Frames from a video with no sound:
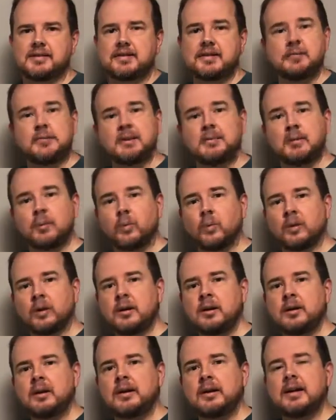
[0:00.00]
to be
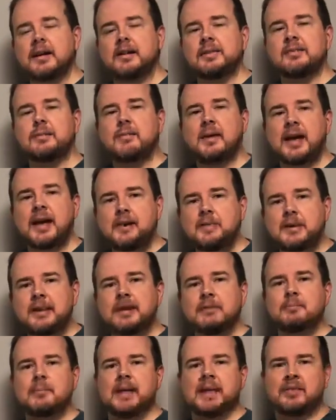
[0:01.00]
born as a baby
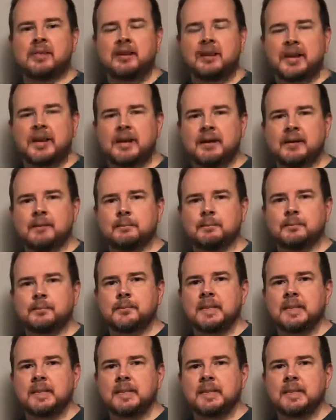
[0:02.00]
in Bethlehem.